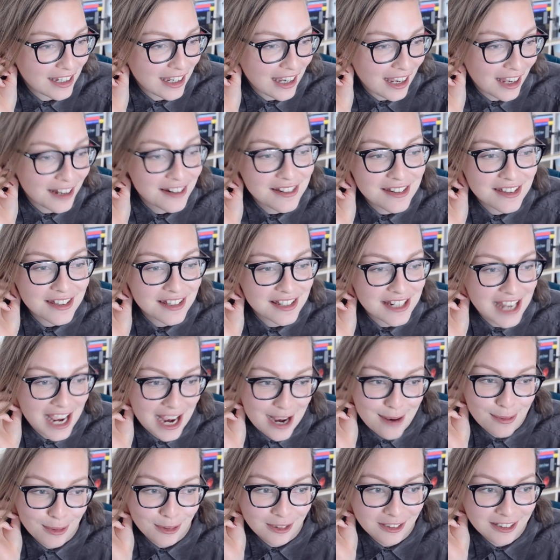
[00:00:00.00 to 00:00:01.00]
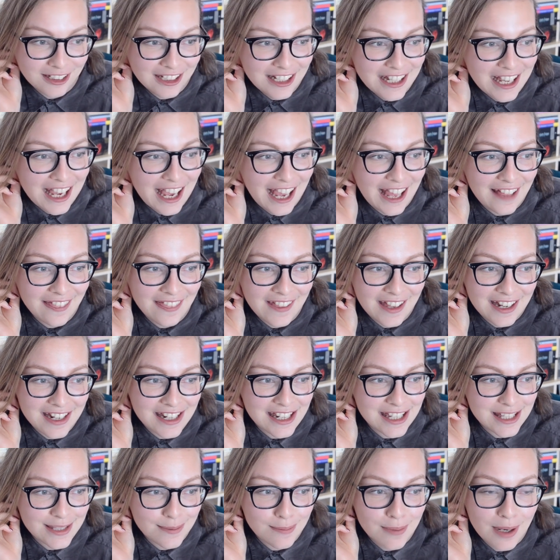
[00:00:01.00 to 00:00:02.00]
under the table, and then
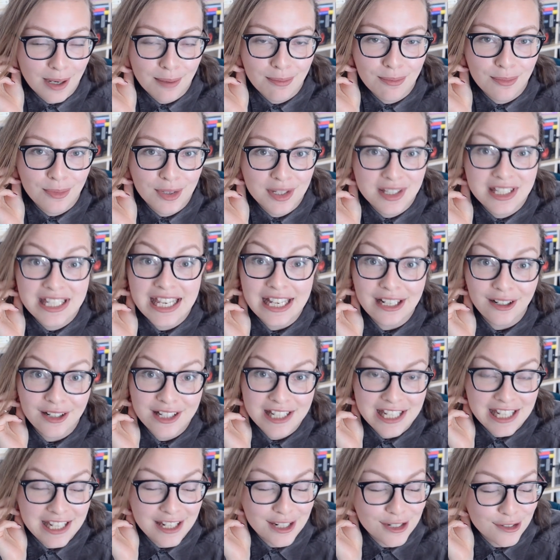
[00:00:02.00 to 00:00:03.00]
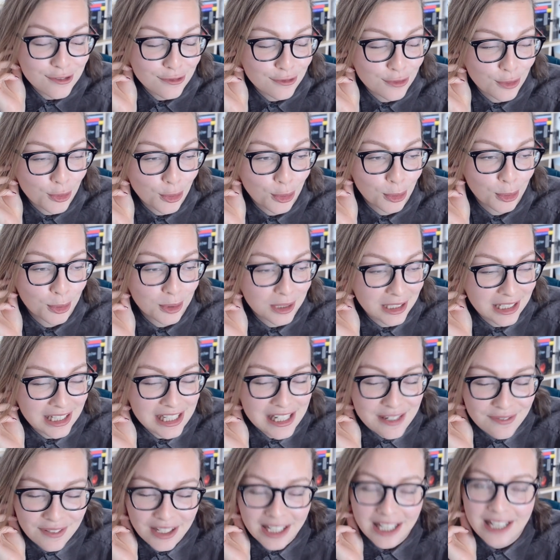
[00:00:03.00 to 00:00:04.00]
his mum was guillotined for
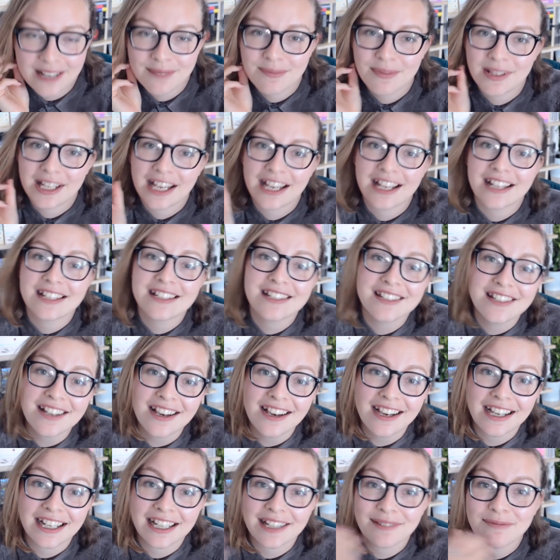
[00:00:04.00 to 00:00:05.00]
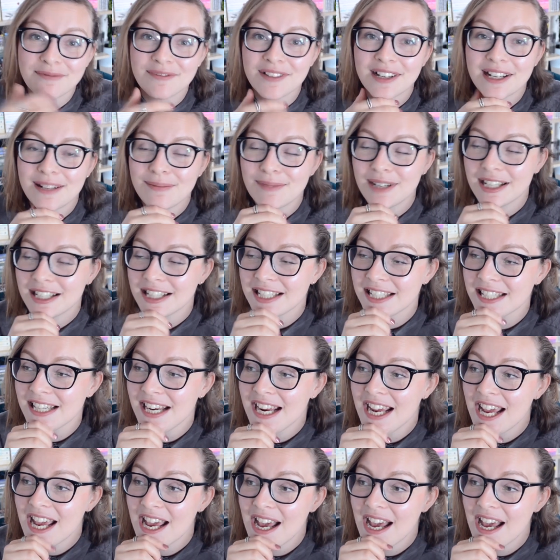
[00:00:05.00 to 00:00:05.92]
leaving him there to die, pretty much.